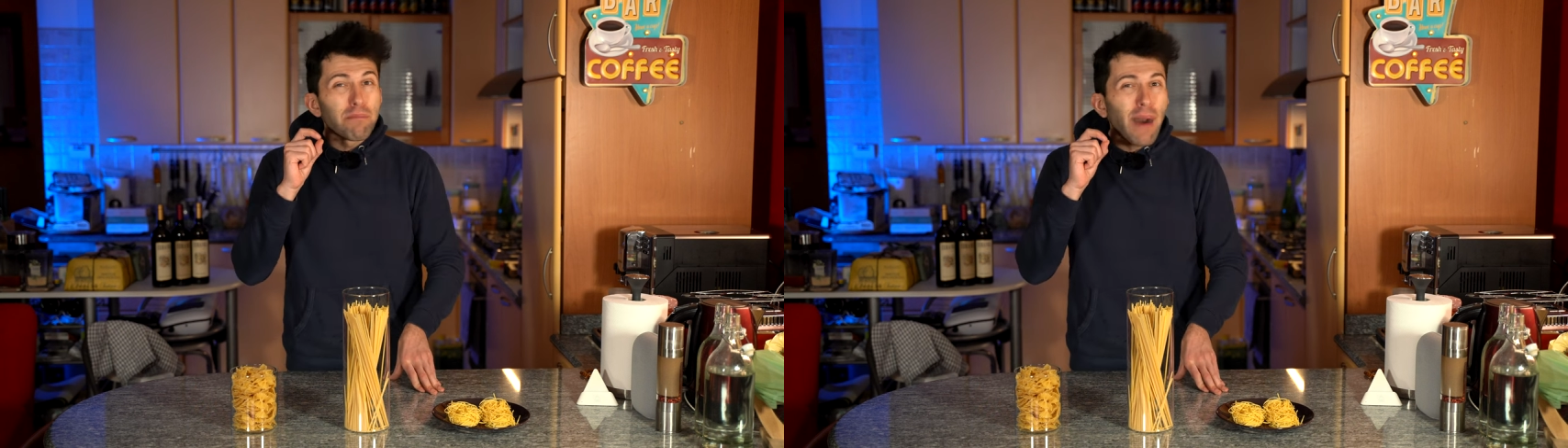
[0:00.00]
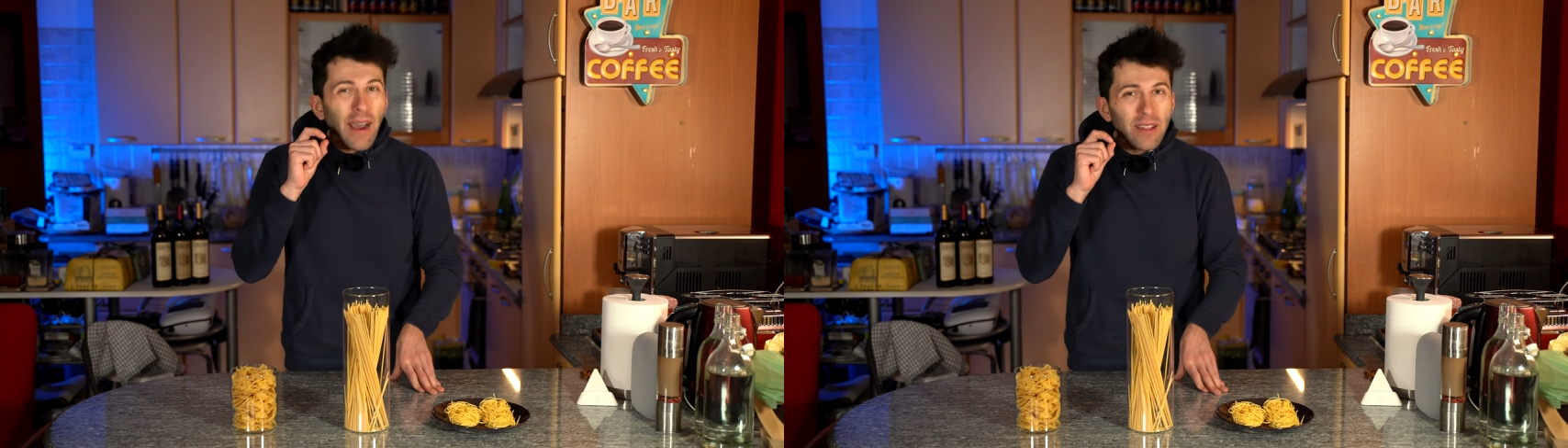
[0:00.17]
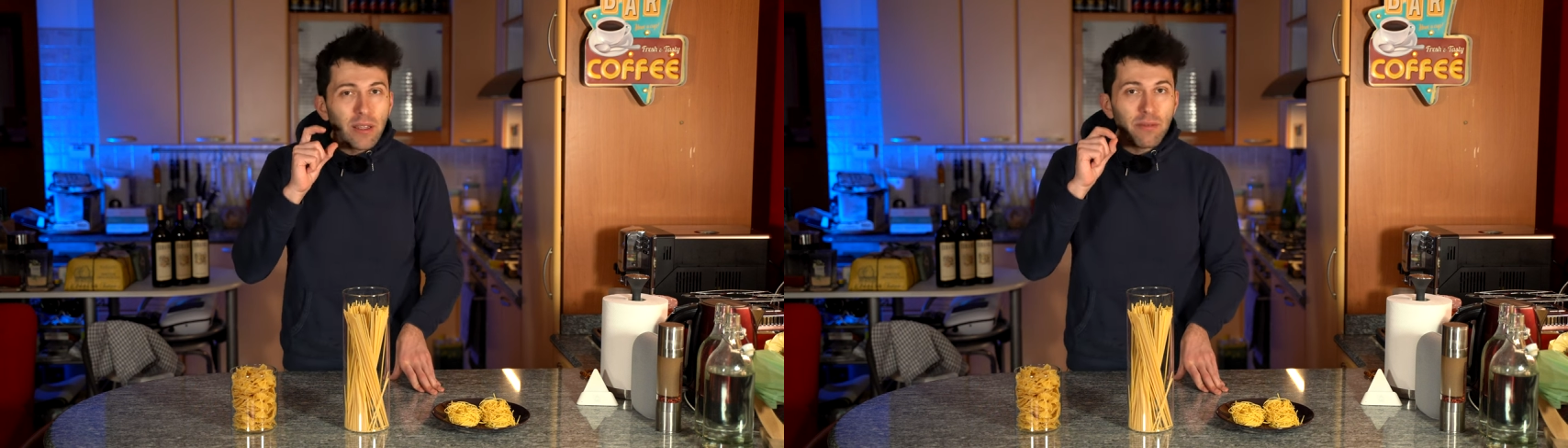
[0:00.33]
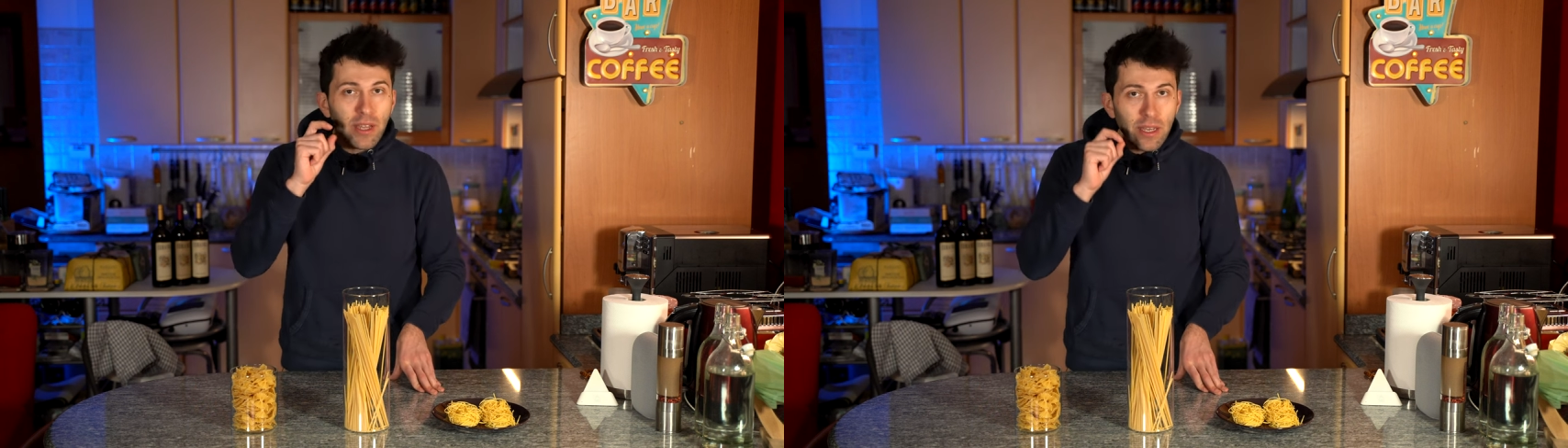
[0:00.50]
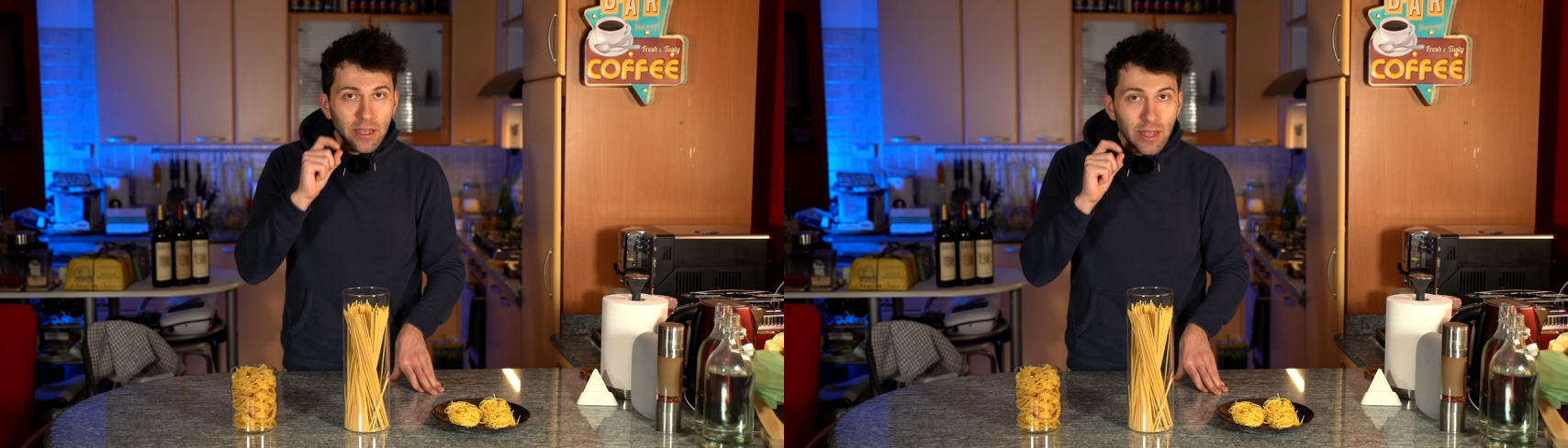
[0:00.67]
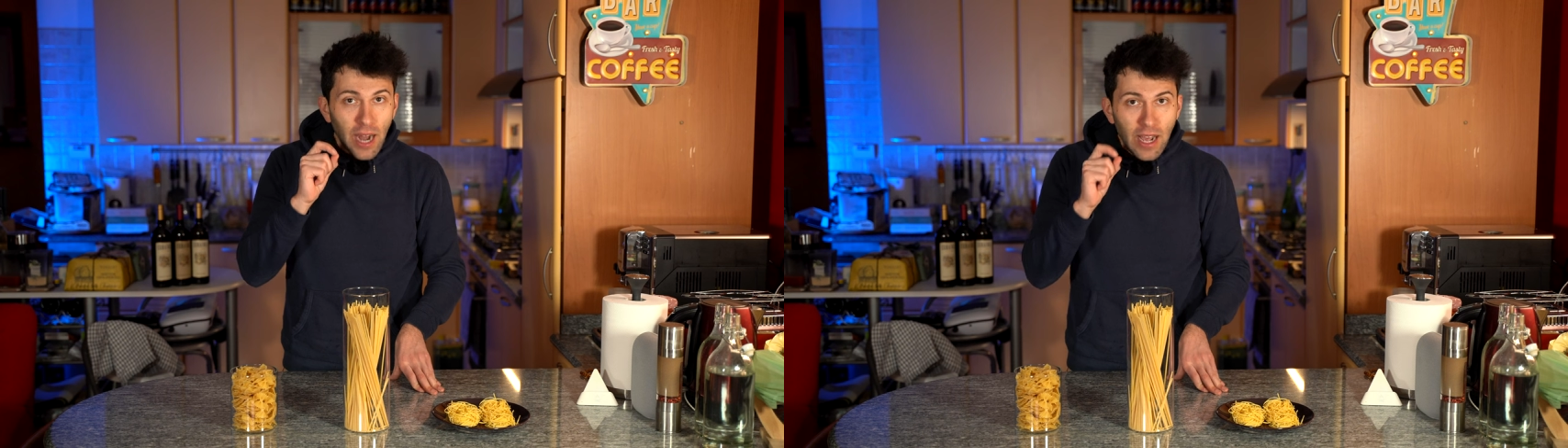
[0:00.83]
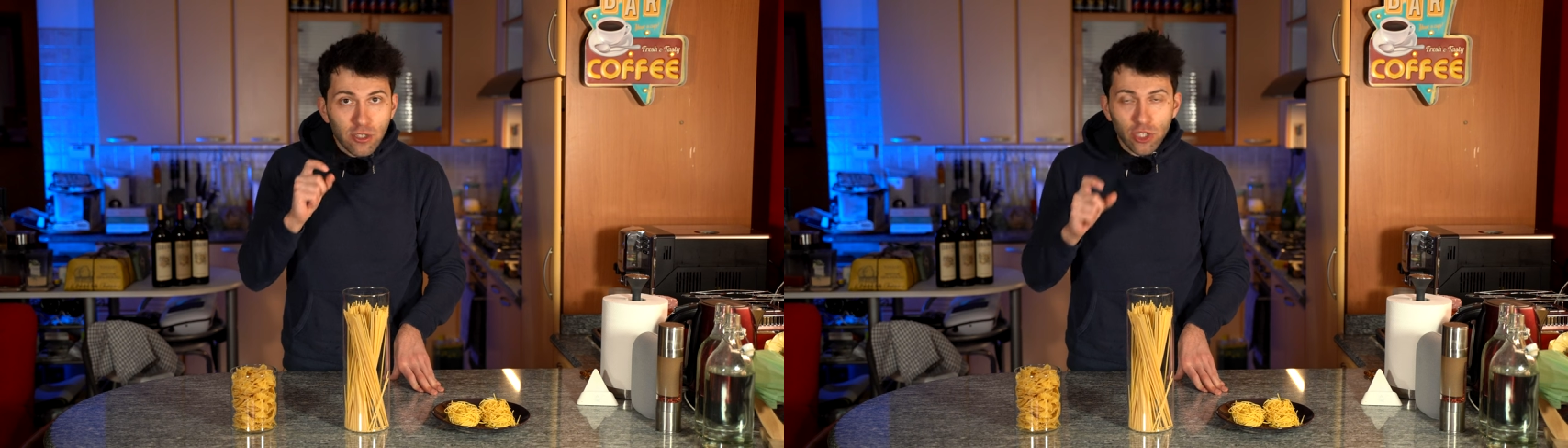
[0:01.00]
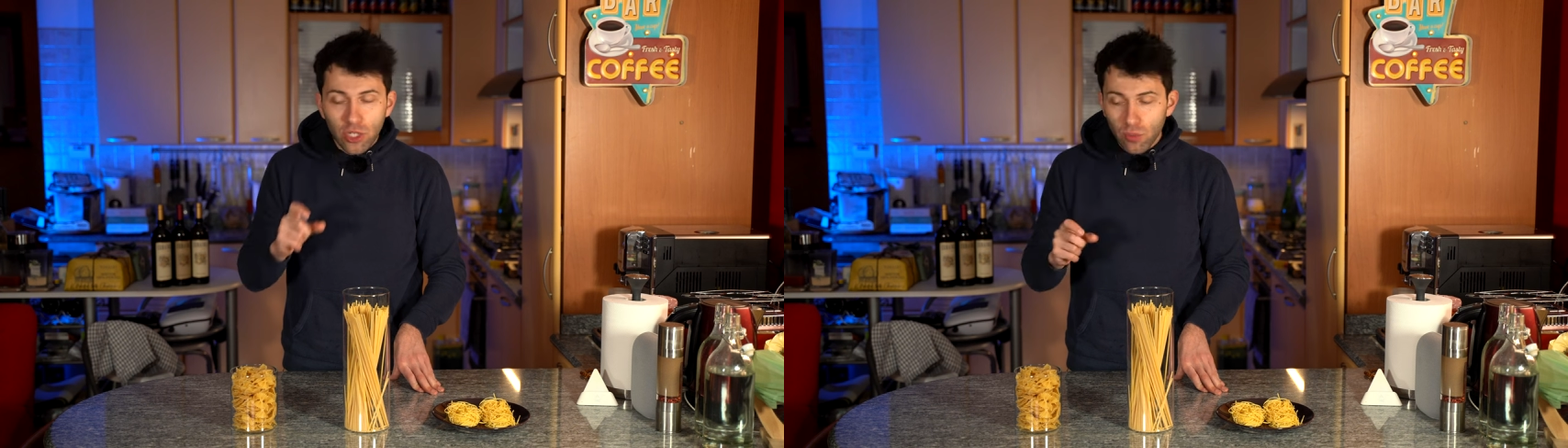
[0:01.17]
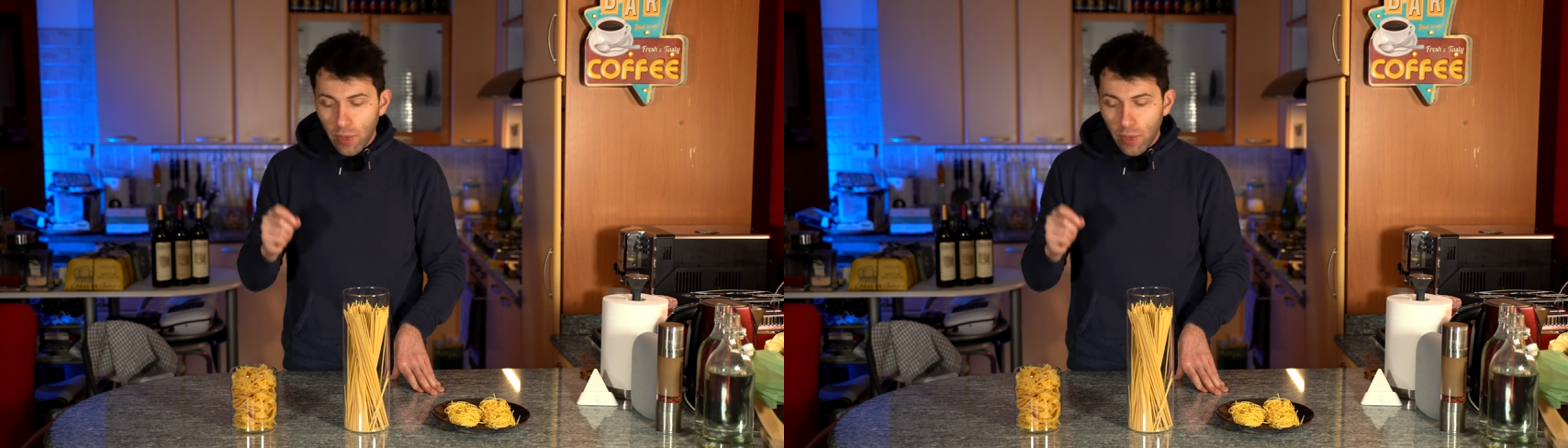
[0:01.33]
bitey very crunchy